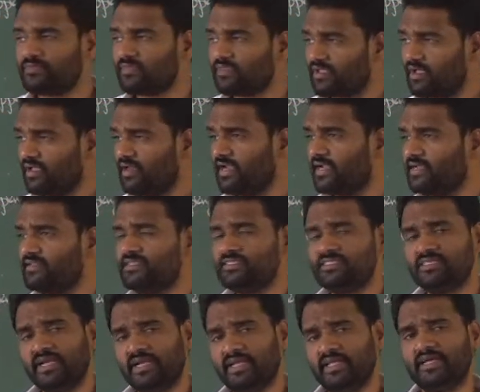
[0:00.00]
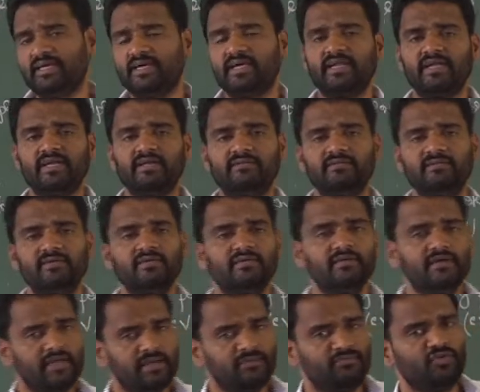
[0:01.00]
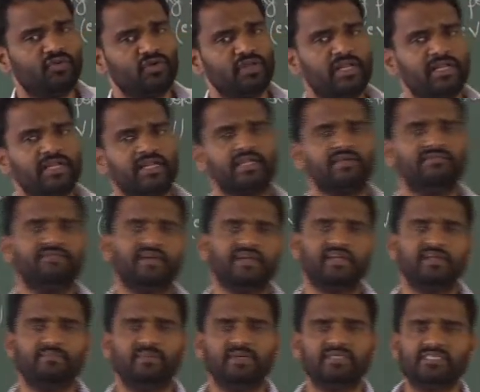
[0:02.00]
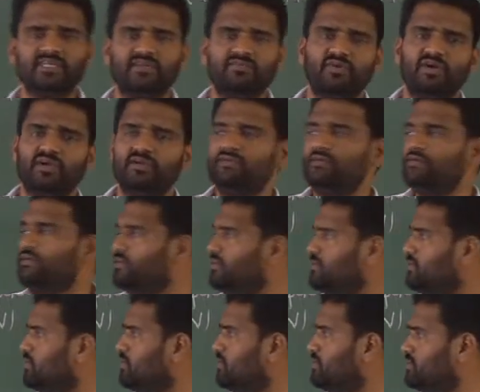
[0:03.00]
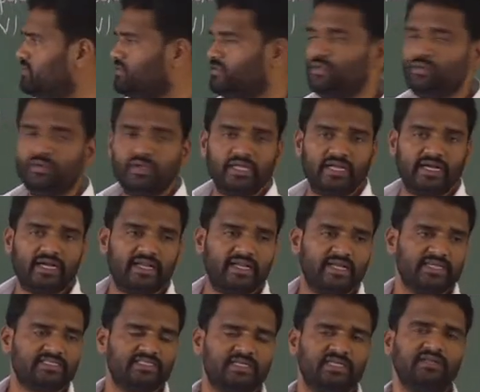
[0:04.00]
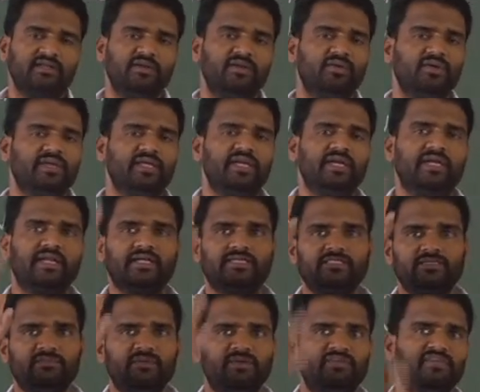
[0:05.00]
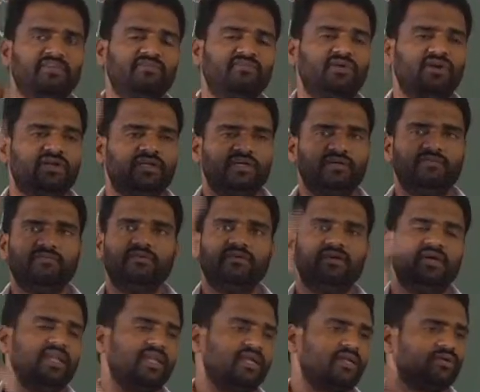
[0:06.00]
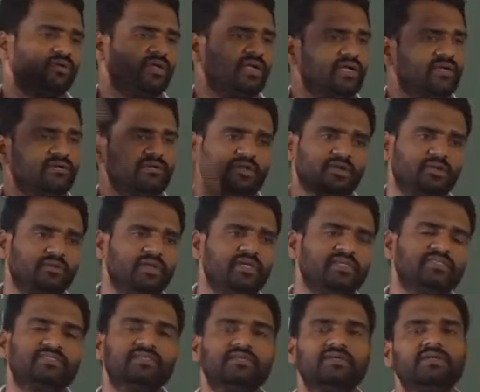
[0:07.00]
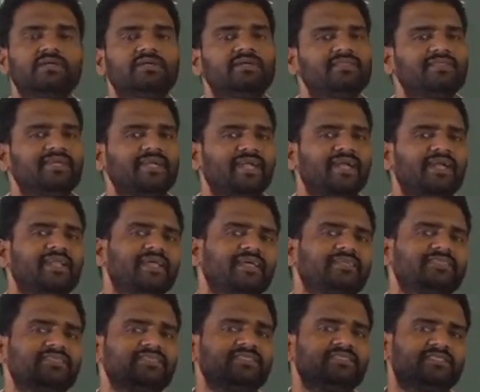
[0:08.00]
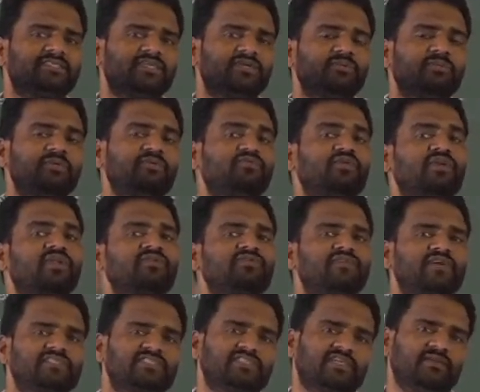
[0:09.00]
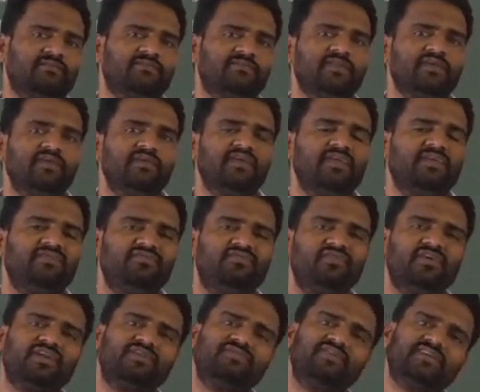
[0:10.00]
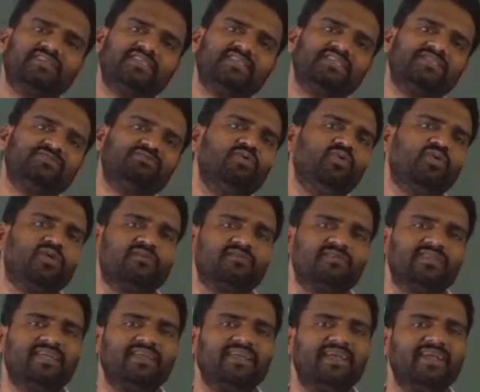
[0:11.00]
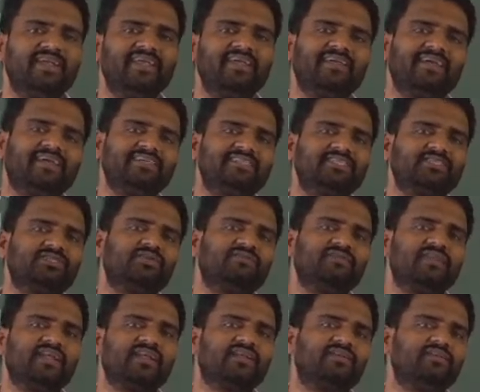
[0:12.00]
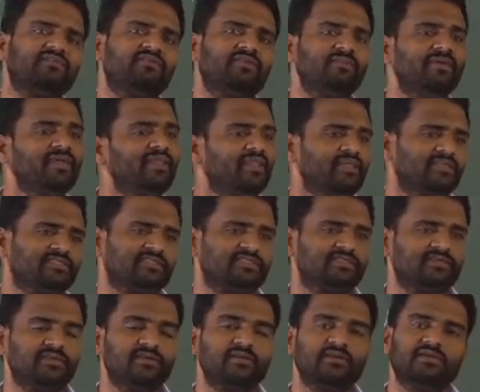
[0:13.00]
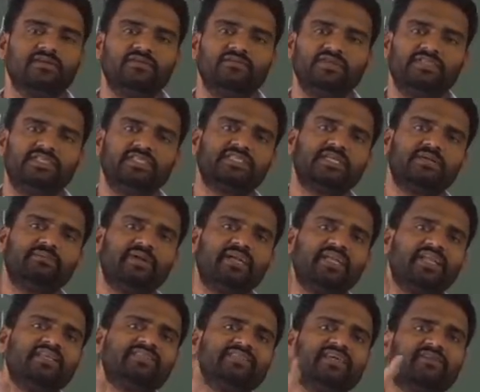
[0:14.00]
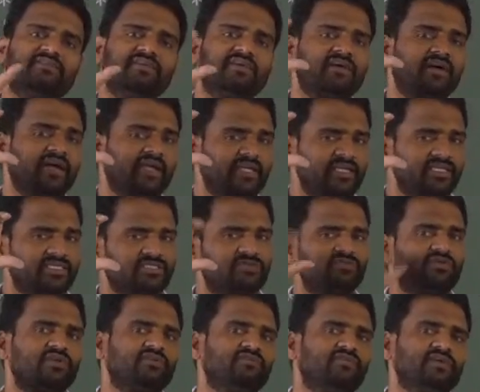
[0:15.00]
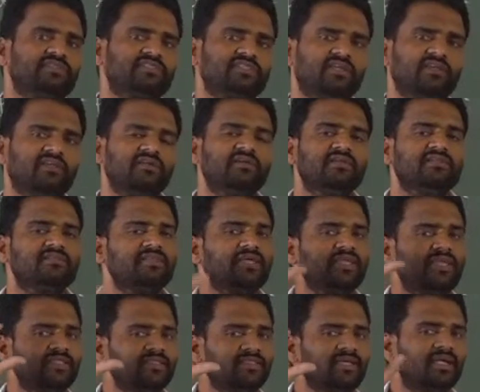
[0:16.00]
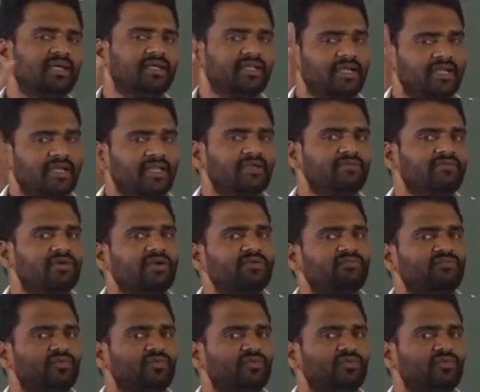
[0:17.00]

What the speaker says: Right, this getting current, photoelectric effect depends on what? Nuclear attraction. Nuclear attraction between what? Electron and nucleus. That attraction is said to be work function. If work function is more, then getting ejection of electron will be less. Which is the metal is having highest work function, then in that getting what?